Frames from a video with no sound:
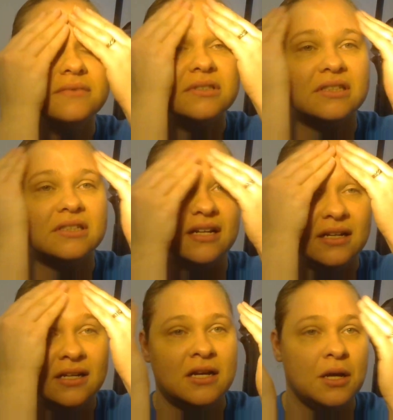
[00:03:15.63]
Just kind of
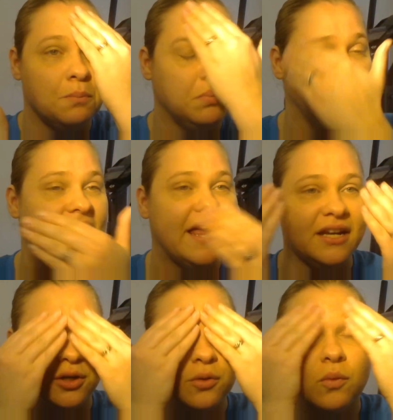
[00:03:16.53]

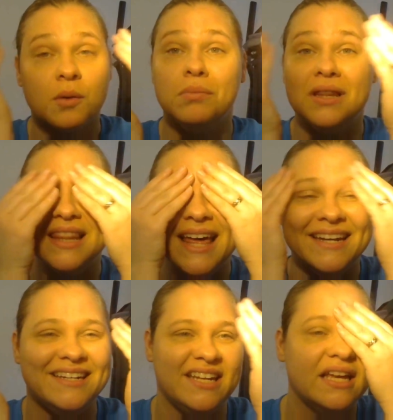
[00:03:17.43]
blend. We're
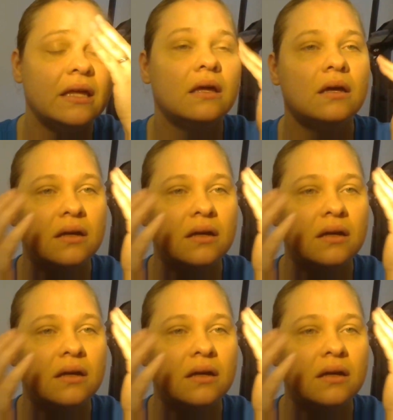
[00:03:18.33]
blending.